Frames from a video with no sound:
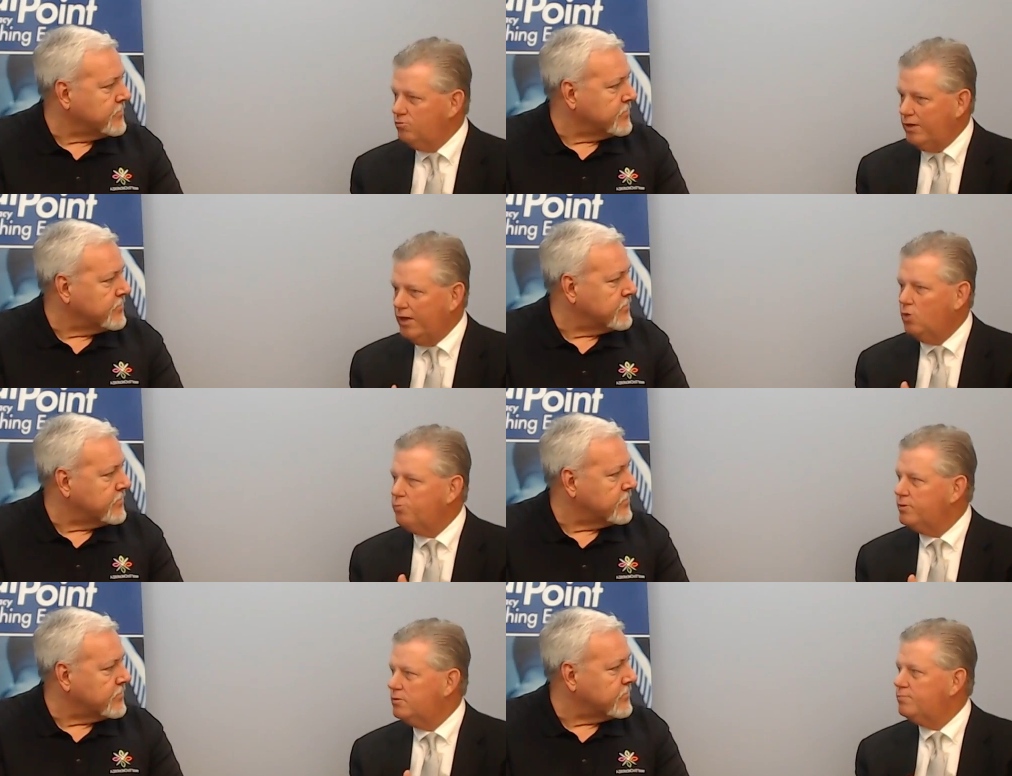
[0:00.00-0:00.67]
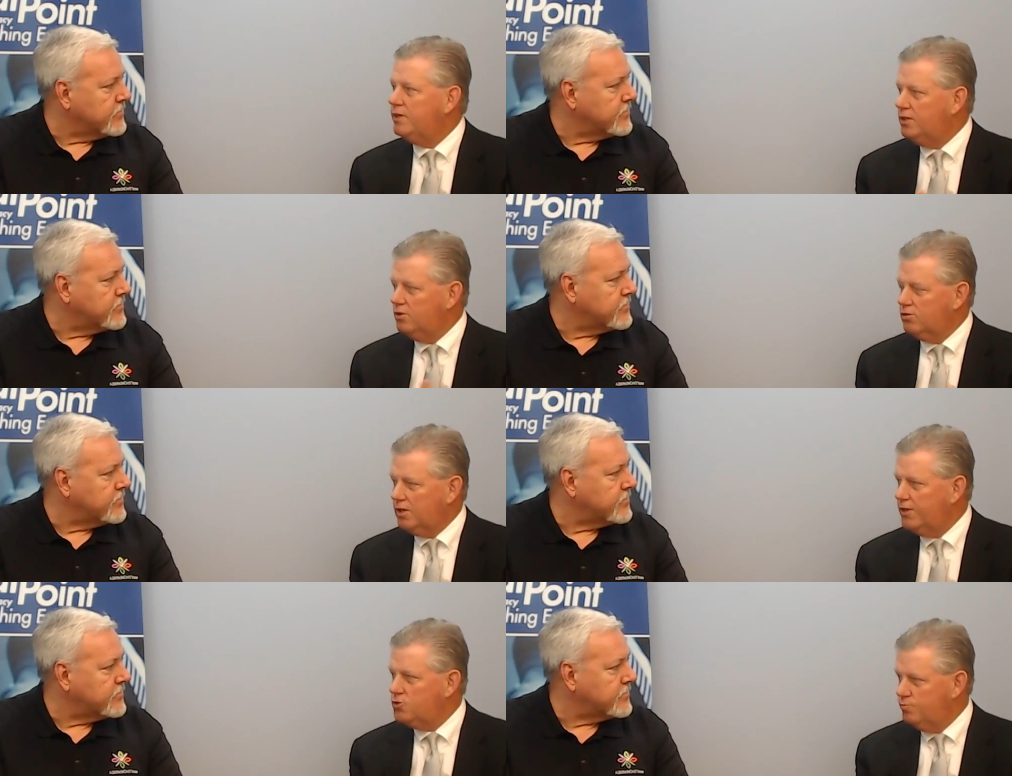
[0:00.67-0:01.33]
Speaker 1: help make your
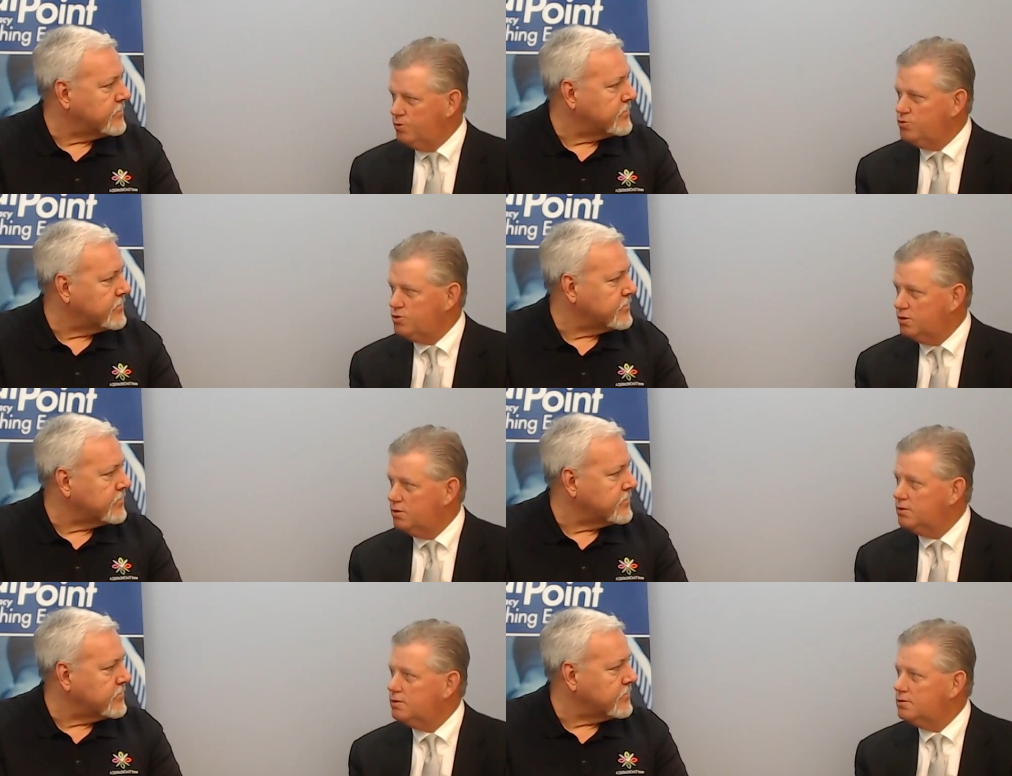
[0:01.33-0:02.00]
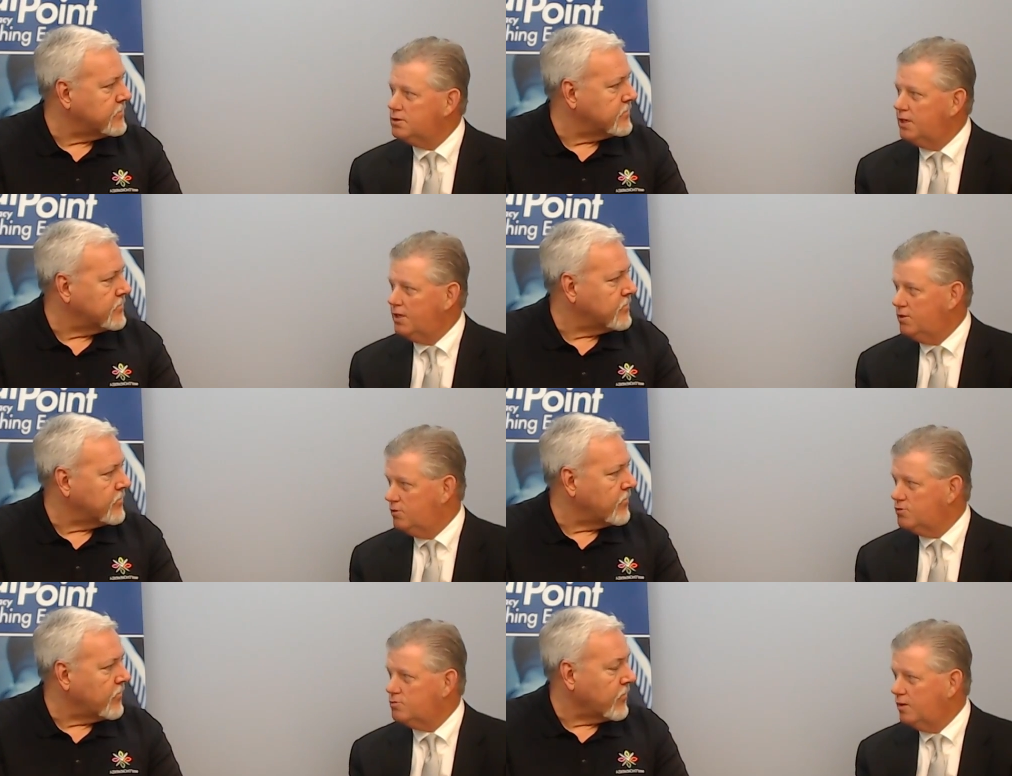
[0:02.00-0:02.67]
contribution to
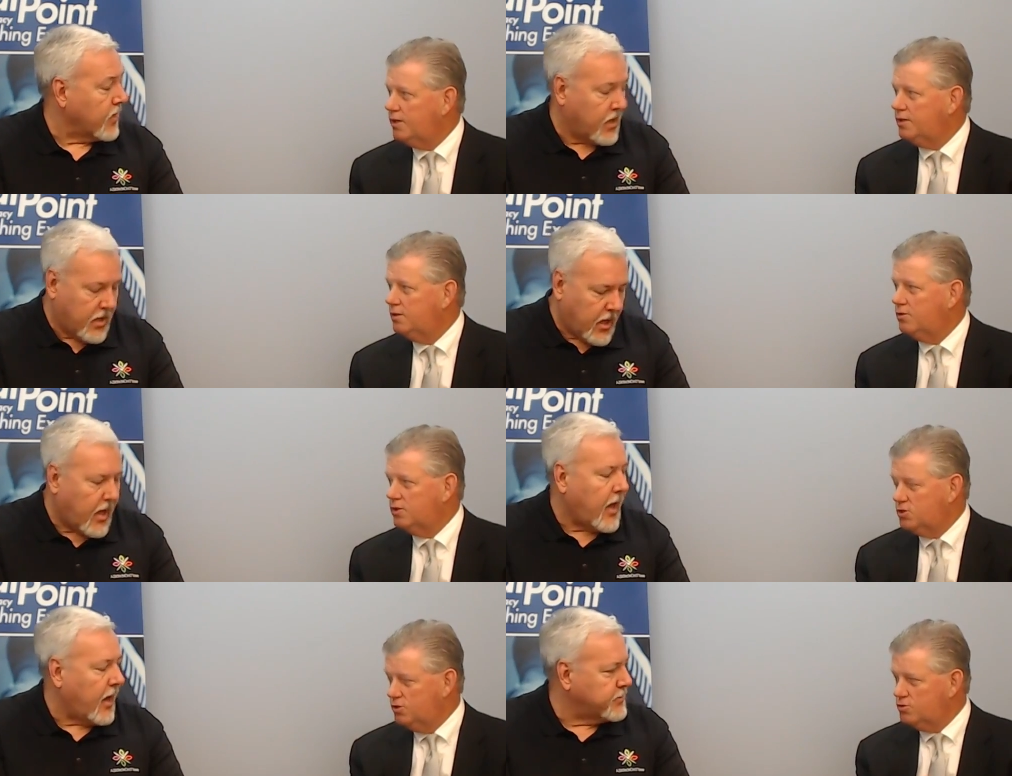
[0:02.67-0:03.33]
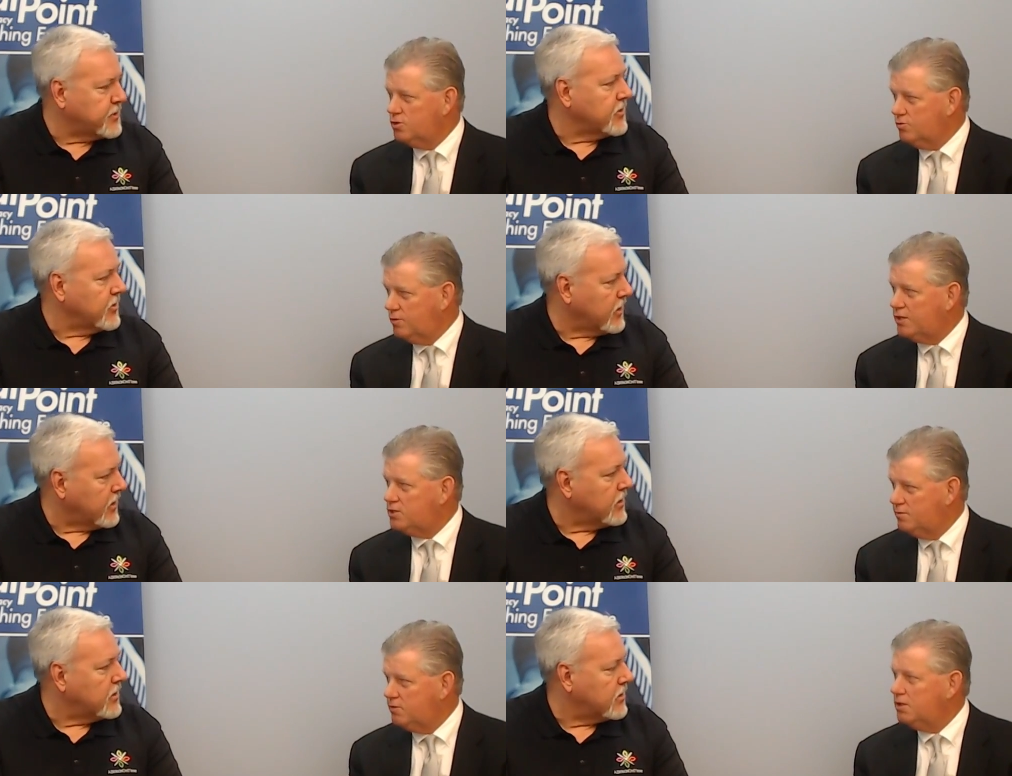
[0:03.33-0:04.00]
others, right? You get to Absolutely. use your
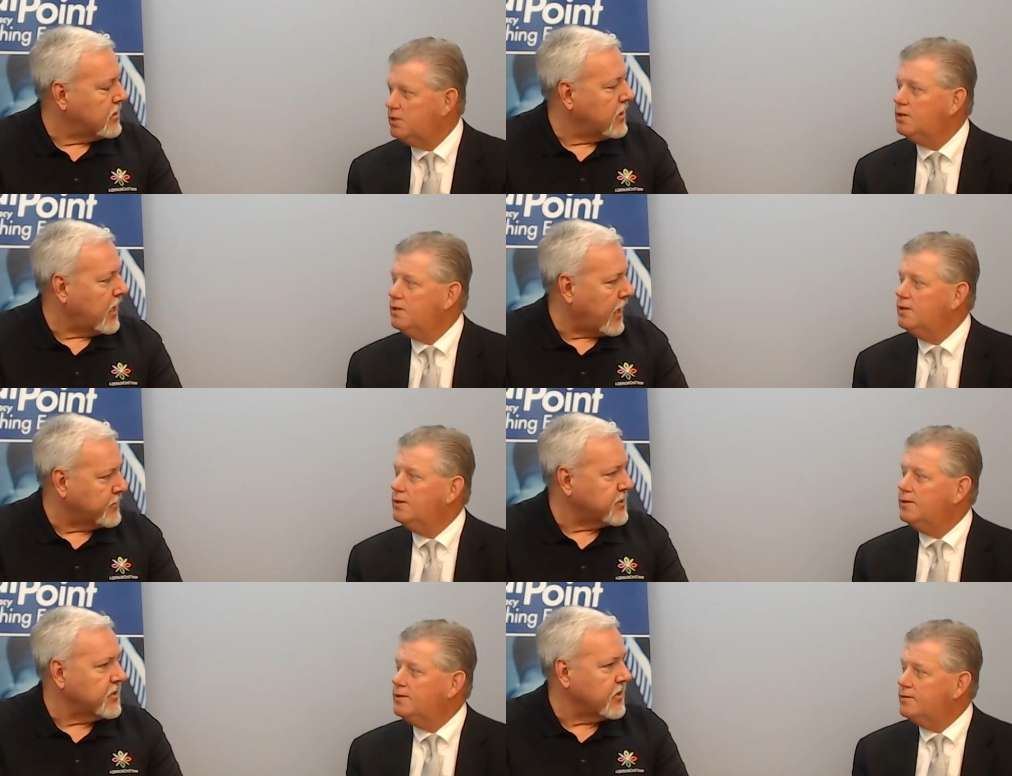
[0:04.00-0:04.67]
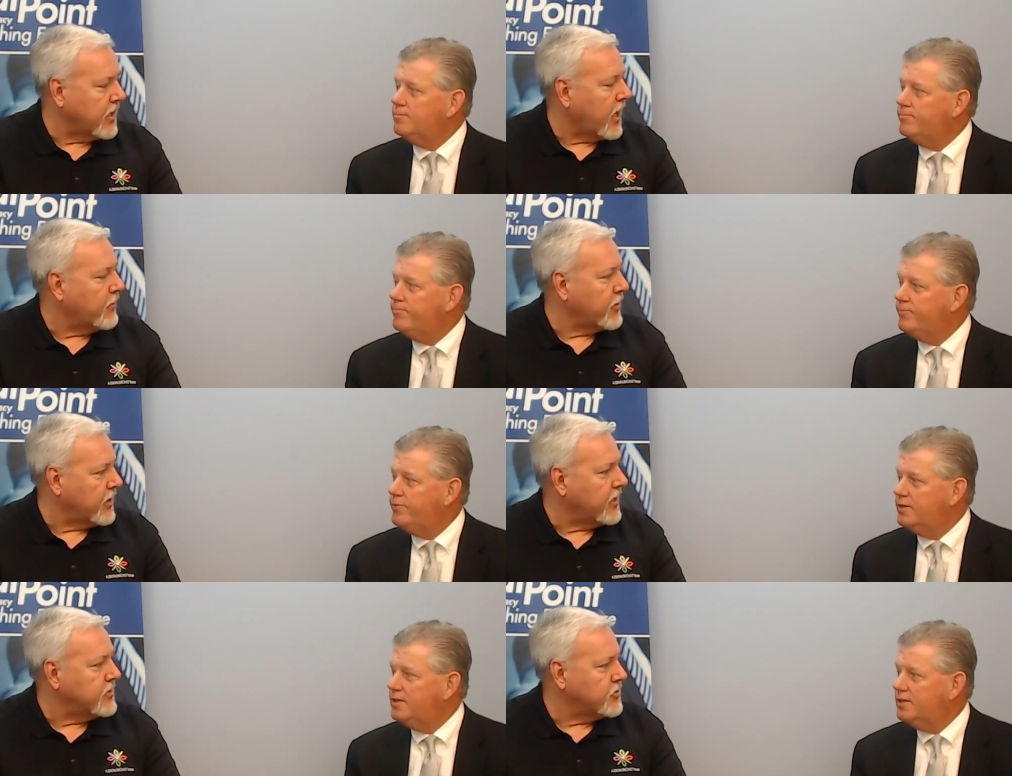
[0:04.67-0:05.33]
creativity.
Speaker 2: Absolutely. I
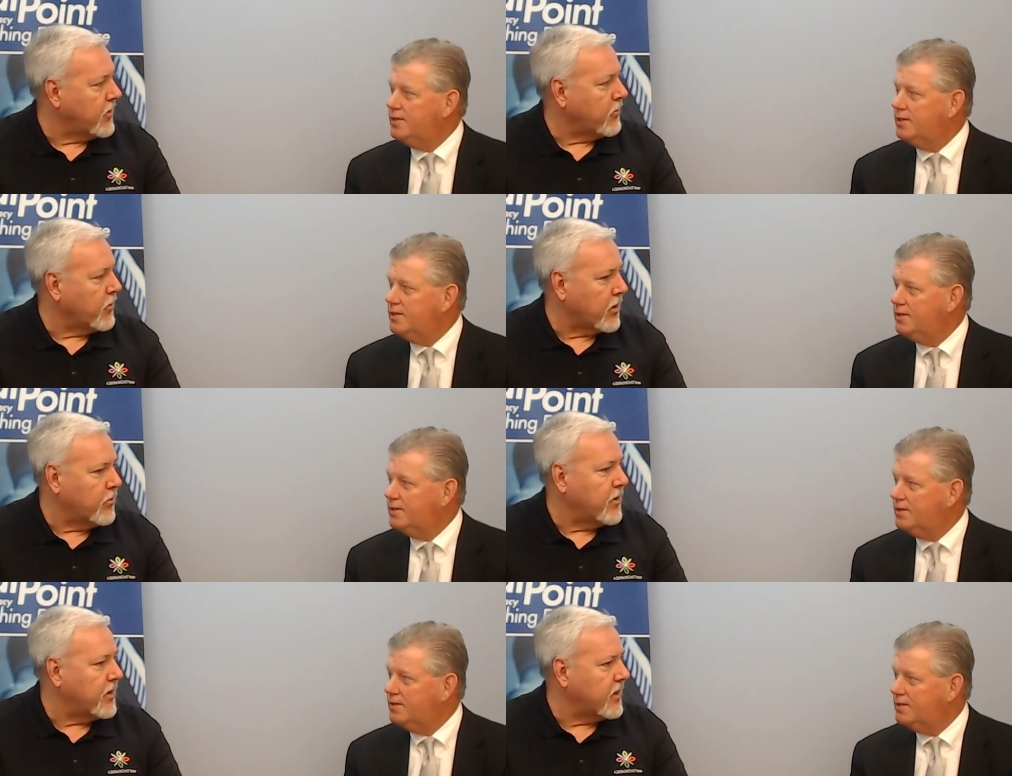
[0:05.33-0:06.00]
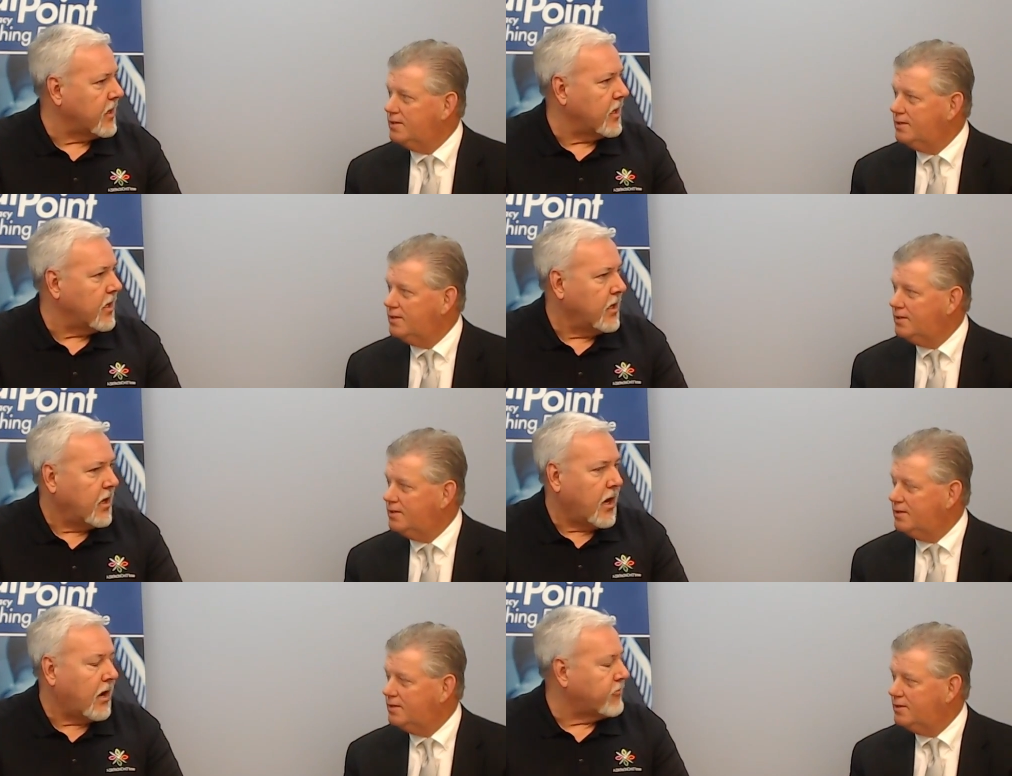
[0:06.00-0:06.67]
really enjoy working with uh,
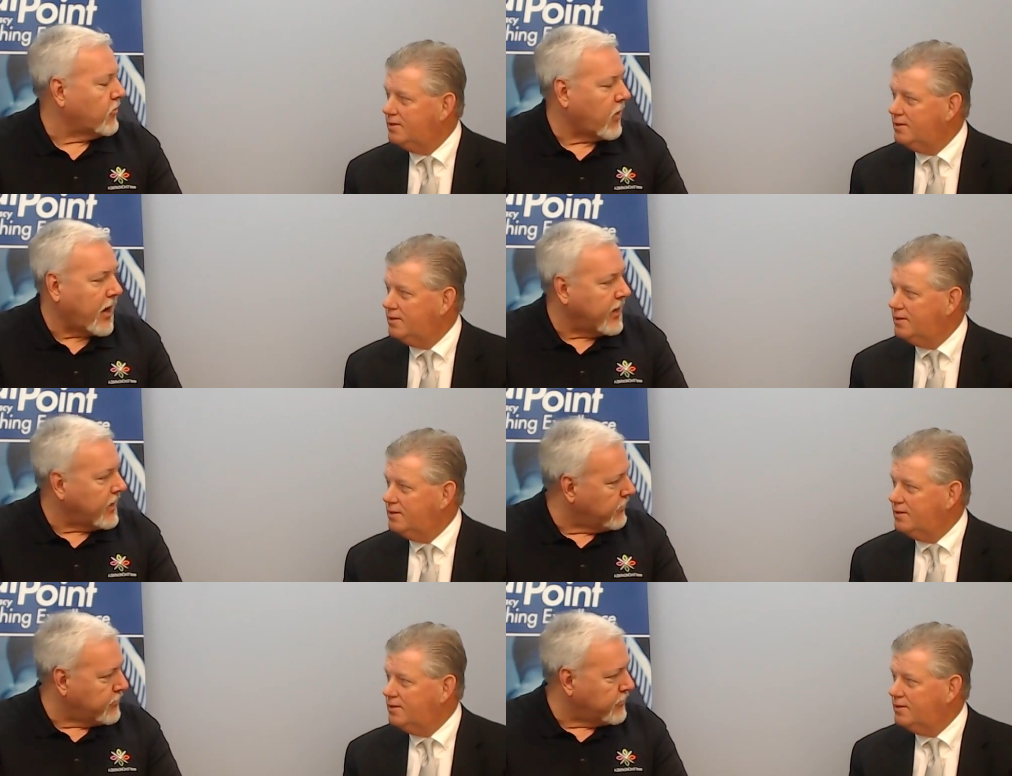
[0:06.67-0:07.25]
a variety of